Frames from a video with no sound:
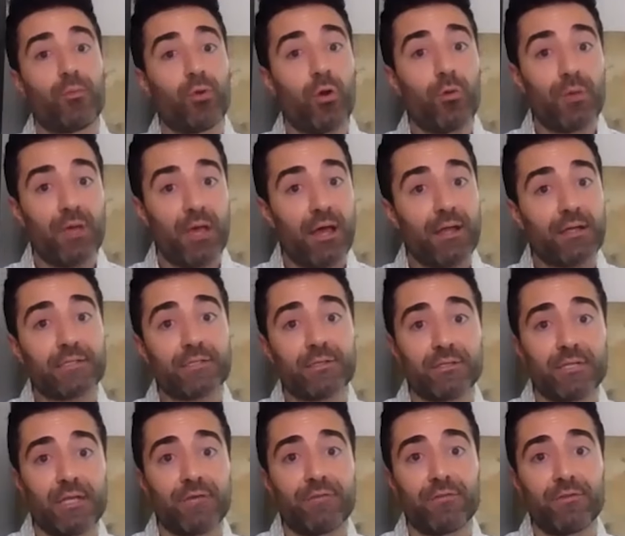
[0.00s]
Probiotics
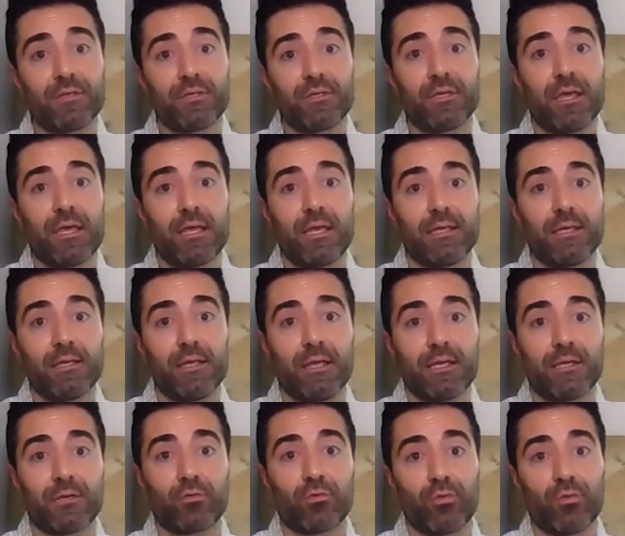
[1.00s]
are definitely a,
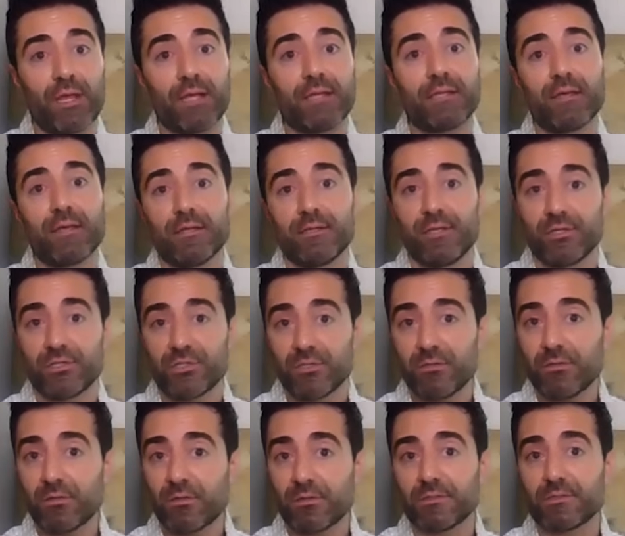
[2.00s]
a great
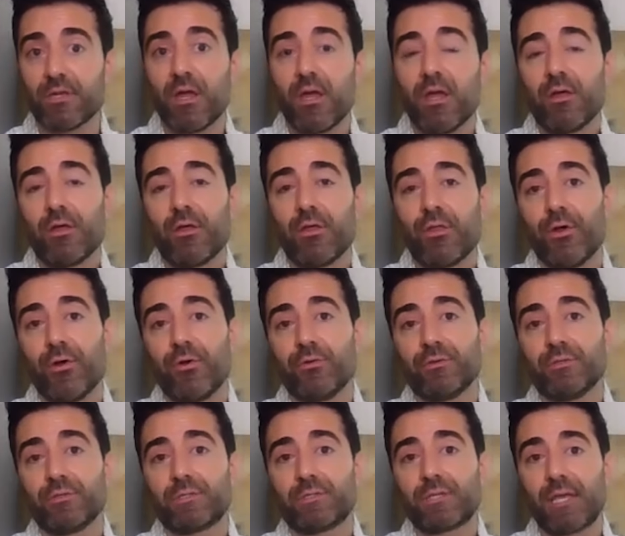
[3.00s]
addition because
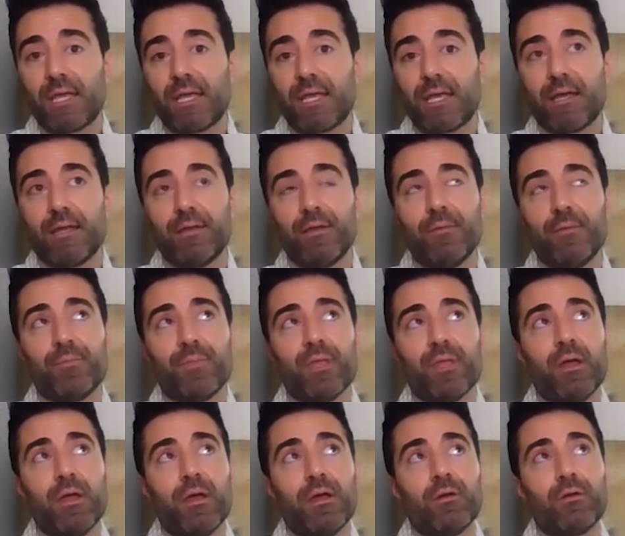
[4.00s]
those can
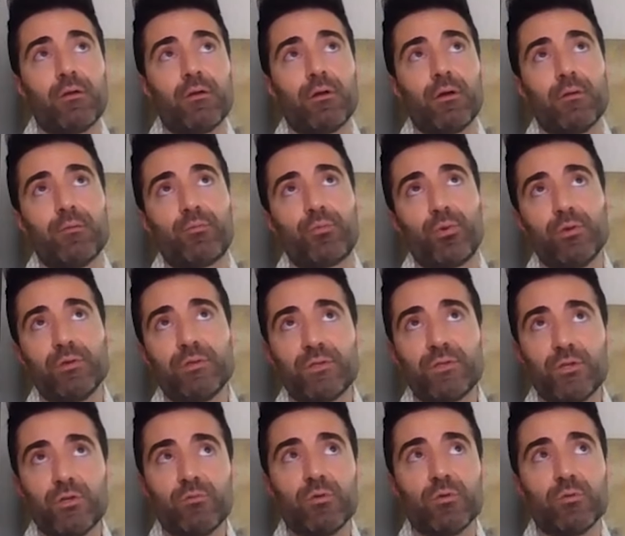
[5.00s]

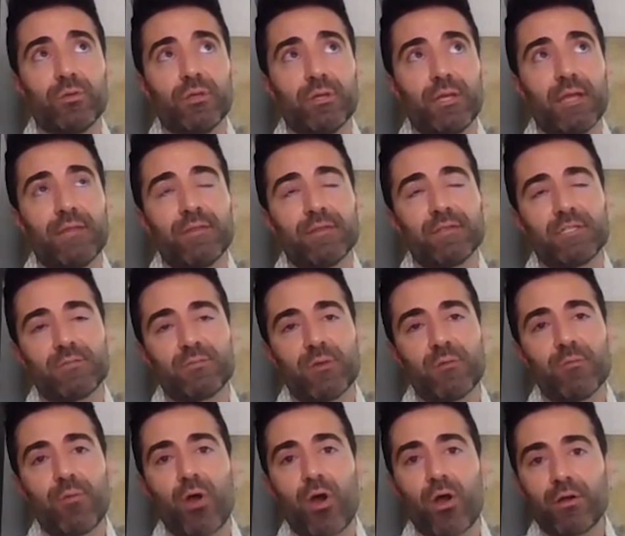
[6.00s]
presumably, and this has
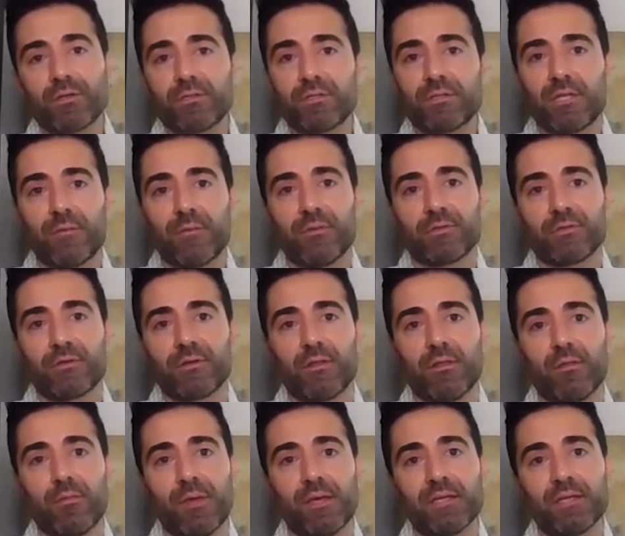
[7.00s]
been partially
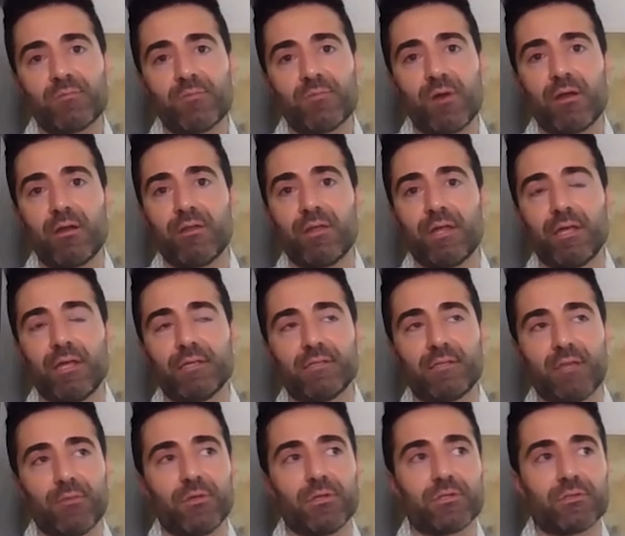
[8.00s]
demonstrated, the best model that has
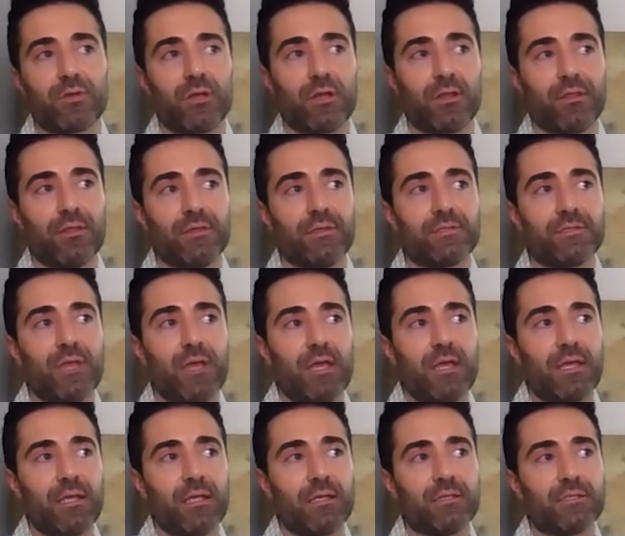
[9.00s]
demonstrated this
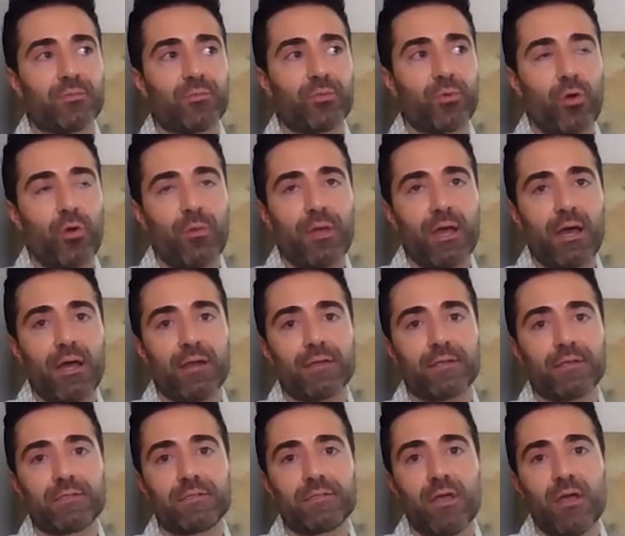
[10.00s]
is
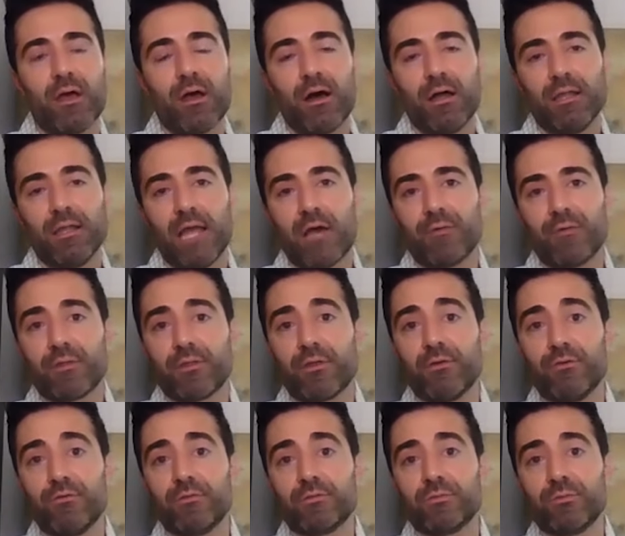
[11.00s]
probiotics allowing
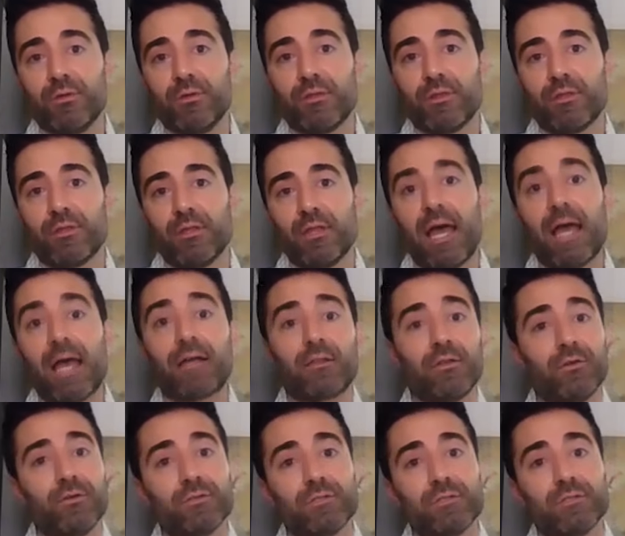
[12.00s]
those with
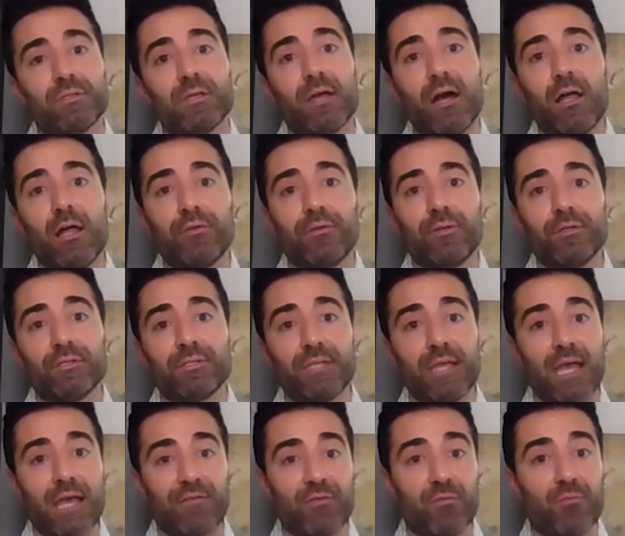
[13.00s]
lactose intolerance
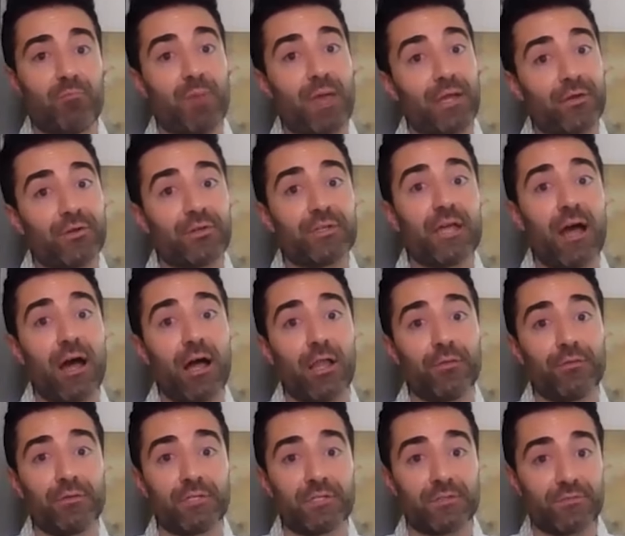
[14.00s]
to have a better
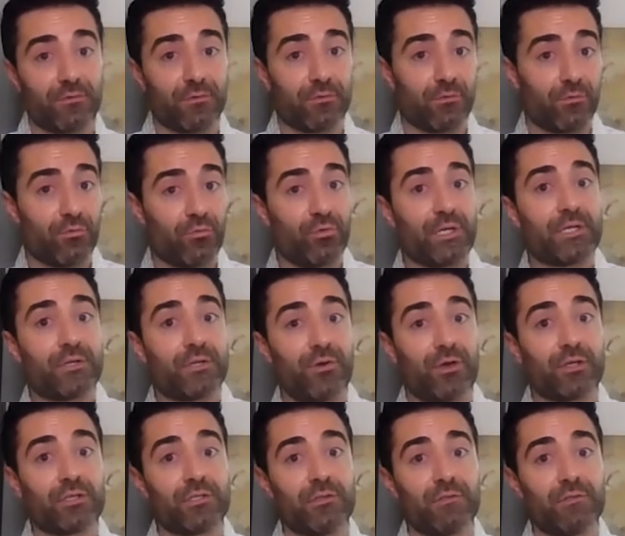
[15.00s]
tolerance for
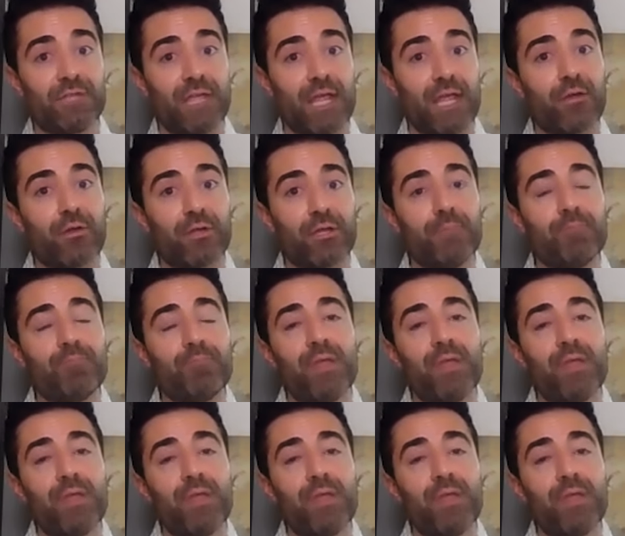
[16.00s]
reintroduction of dairy.